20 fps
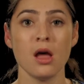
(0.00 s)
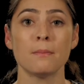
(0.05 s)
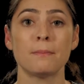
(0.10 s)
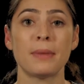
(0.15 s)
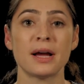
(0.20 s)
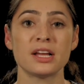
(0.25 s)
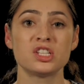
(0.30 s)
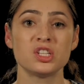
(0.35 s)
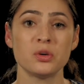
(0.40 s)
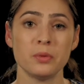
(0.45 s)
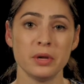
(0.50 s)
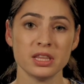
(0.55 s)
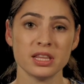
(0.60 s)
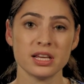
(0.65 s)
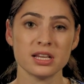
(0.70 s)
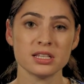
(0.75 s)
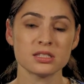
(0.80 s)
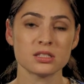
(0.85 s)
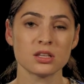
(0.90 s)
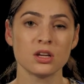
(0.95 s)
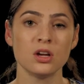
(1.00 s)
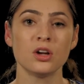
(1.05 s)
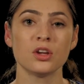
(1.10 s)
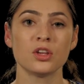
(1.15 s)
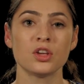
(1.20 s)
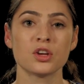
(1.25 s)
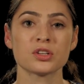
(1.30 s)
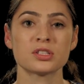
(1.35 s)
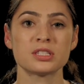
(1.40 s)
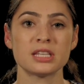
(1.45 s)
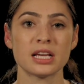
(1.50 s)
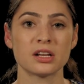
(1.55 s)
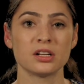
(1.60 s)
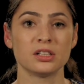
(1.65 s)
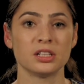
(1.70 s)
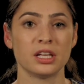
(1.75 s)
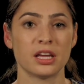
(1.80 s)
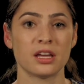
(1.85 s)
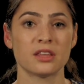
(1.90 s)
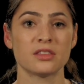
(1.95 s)
By doing this, you're
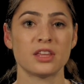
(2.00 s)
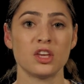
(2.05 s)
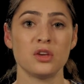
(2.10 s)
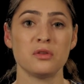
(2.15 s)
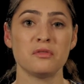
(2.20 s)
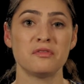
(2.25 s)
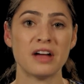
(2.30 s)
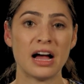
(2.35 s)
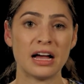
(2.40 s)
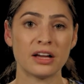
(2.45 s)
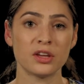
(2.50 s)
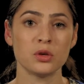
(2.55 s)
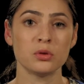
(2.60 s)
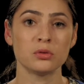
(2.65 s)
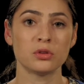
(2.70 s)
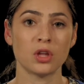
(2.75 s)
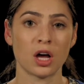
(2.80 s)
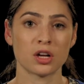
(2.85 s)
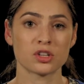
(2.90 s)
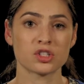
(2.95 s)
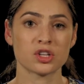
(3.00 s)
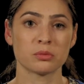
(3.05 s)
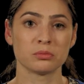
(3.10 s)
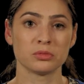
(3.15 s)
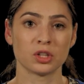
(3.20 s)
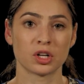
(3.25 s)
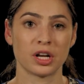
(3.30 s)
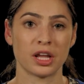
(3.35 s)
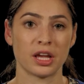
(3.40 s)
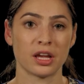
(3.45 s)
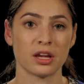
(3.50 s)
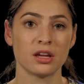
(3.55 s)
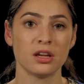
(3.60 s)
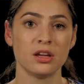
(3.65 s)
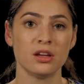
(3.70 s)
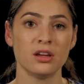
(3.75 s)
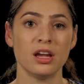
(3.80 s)
signaling that you value long-term learning,